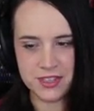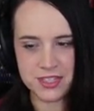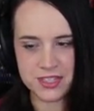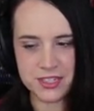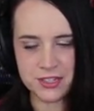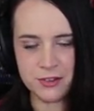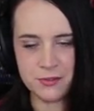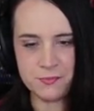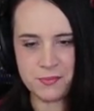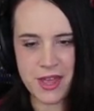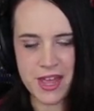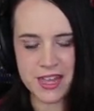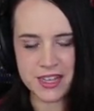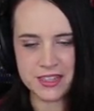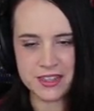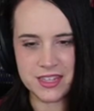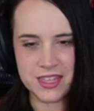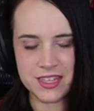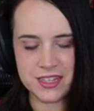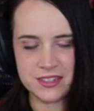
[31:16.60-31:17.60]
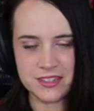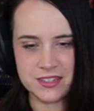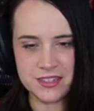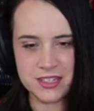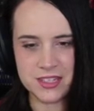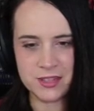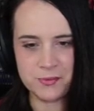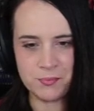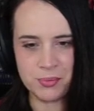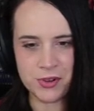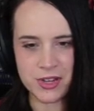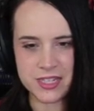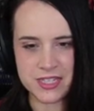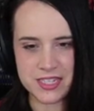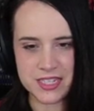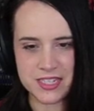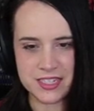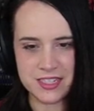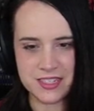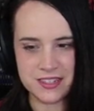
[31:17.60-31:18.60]
Let's go back then, to the
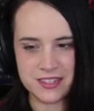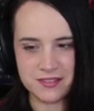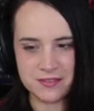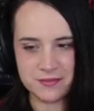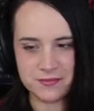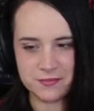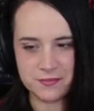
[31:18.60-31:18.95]
present.